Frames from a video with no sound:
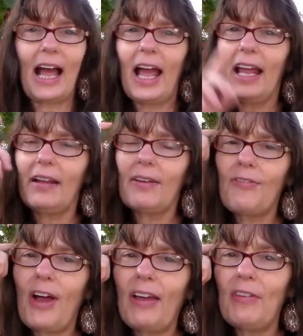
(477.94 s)
I,
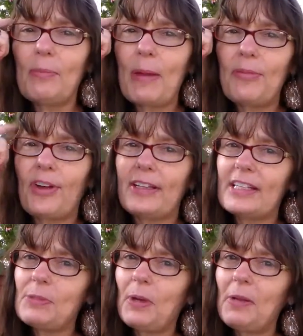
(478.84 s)
if I remember right,
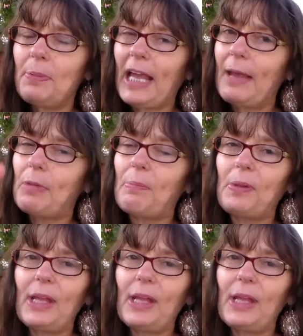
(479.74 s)
this might have came up